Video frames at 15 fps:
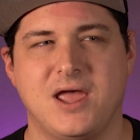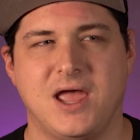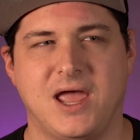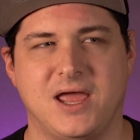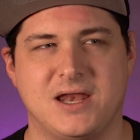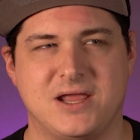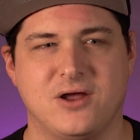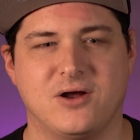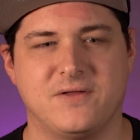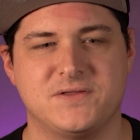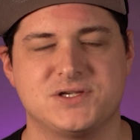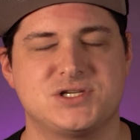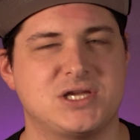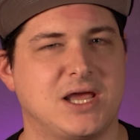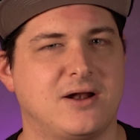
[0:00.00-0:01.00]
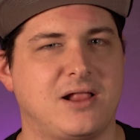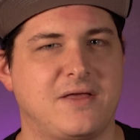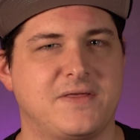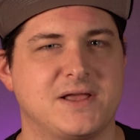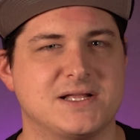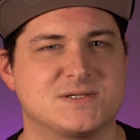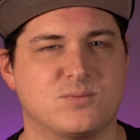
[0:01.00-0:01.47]
And here on this channel, I
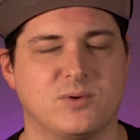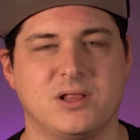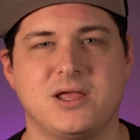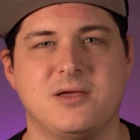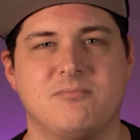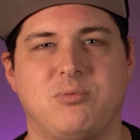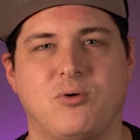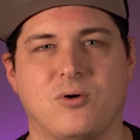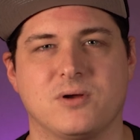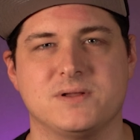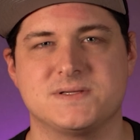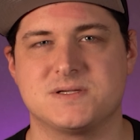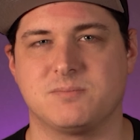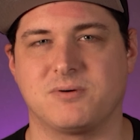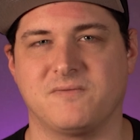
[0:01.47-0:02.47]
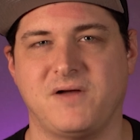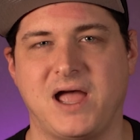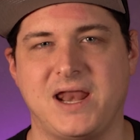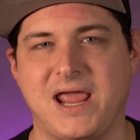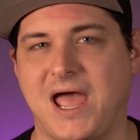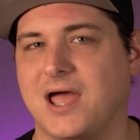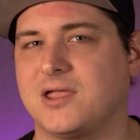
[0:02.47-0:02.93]
think it's really important to
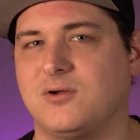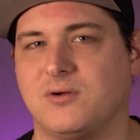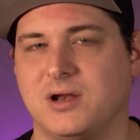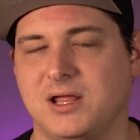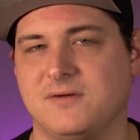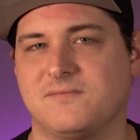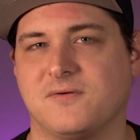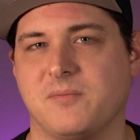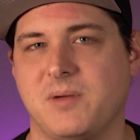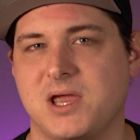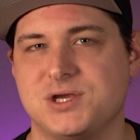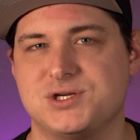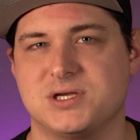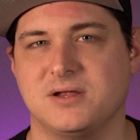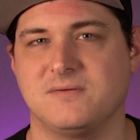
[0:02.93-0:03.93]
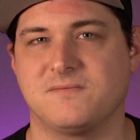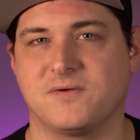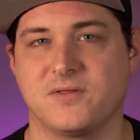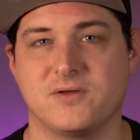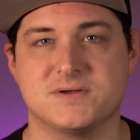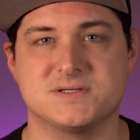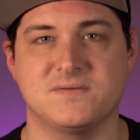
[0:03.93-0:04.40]
provide accurate information
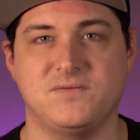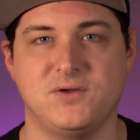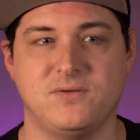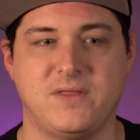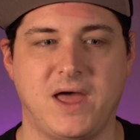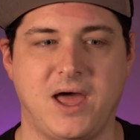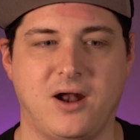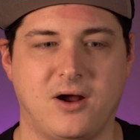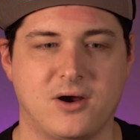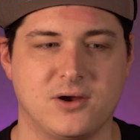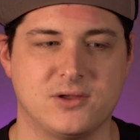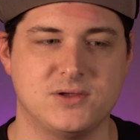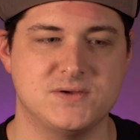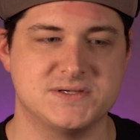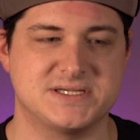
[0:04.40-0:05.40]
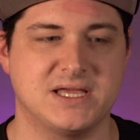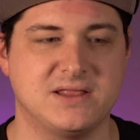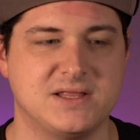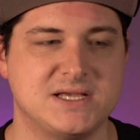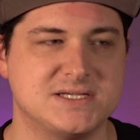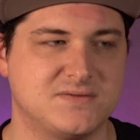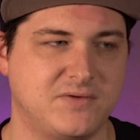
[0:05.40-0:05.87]
for those of you that are using
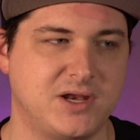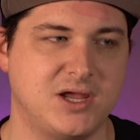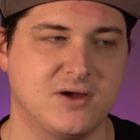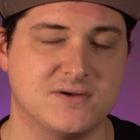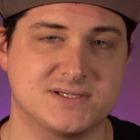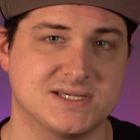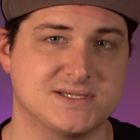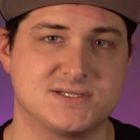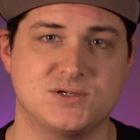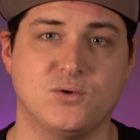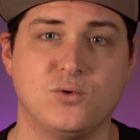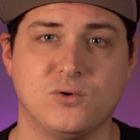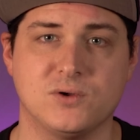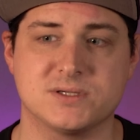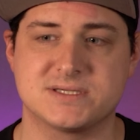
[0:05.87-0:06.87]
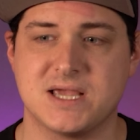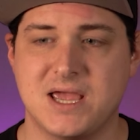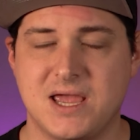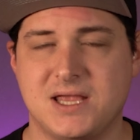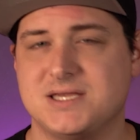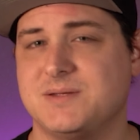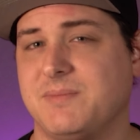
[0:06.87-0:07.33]
these videos as tools
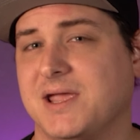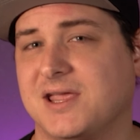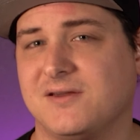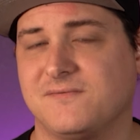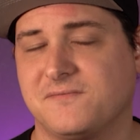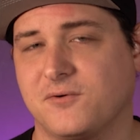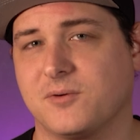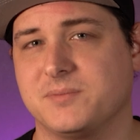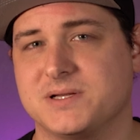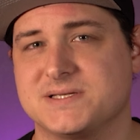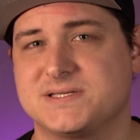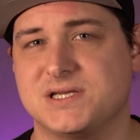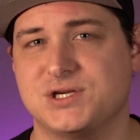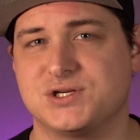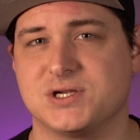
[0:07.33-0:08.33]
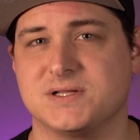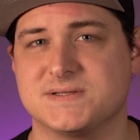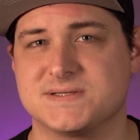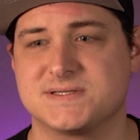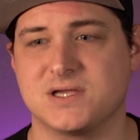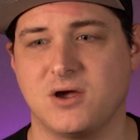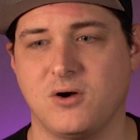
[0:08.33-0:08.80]
to make informed
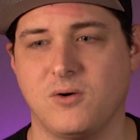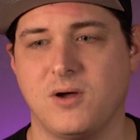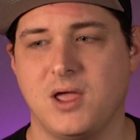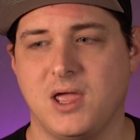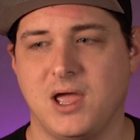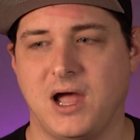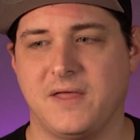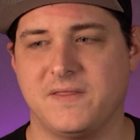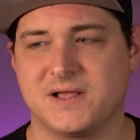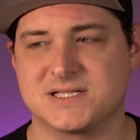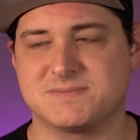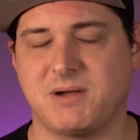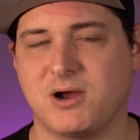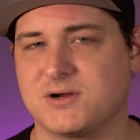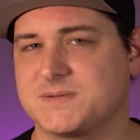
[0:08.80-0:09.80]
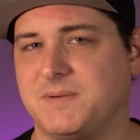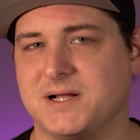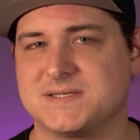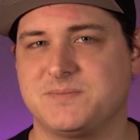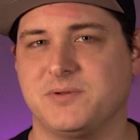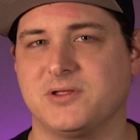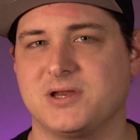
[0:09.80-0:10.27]
decisions. So I think it's my
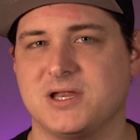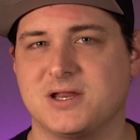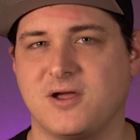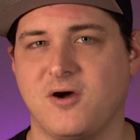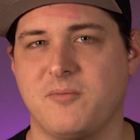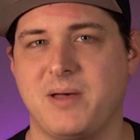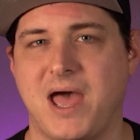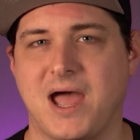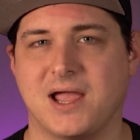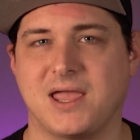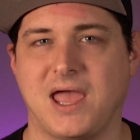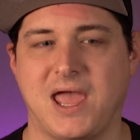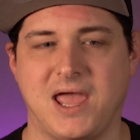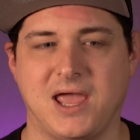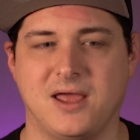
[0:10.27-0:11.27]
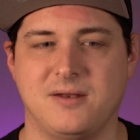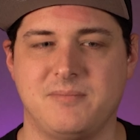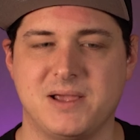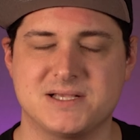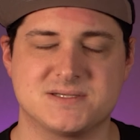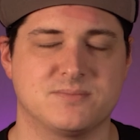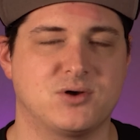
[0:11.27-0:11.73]
responsibility to go back and
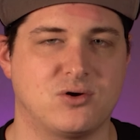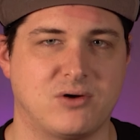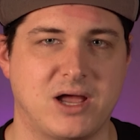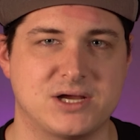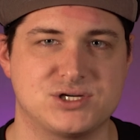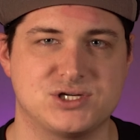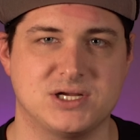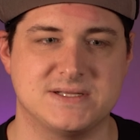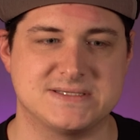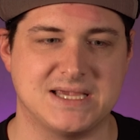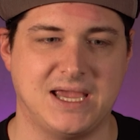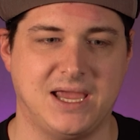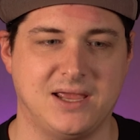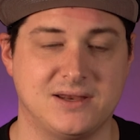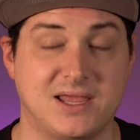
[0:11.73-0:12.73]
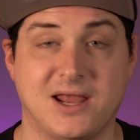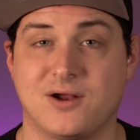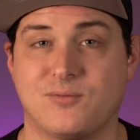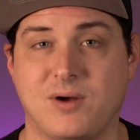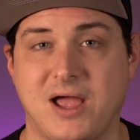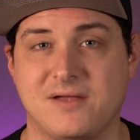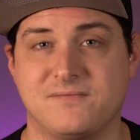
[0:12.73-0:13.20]
make some corrections and get
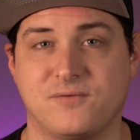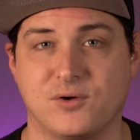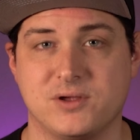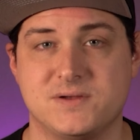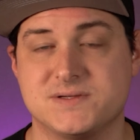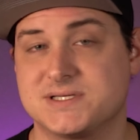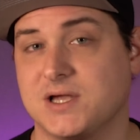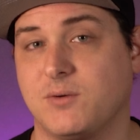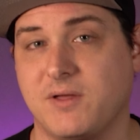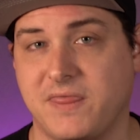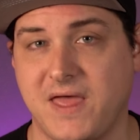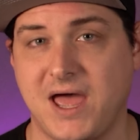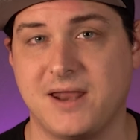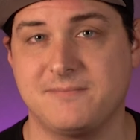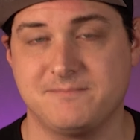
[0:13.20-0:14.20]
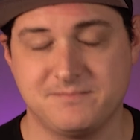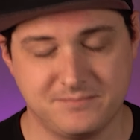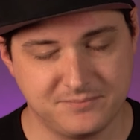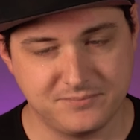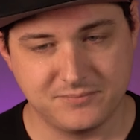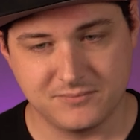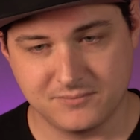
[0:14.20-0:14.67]
it right for you. So with that,
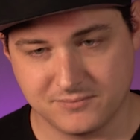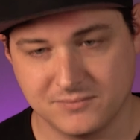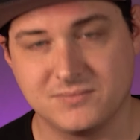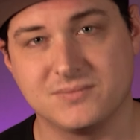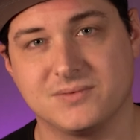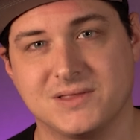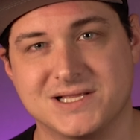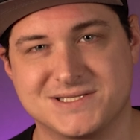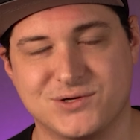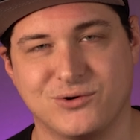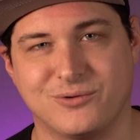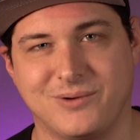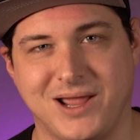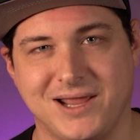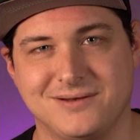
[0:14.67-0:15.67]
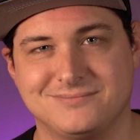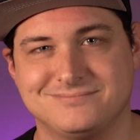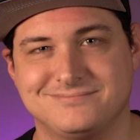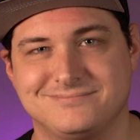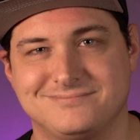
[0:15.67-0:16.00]
let's do it right.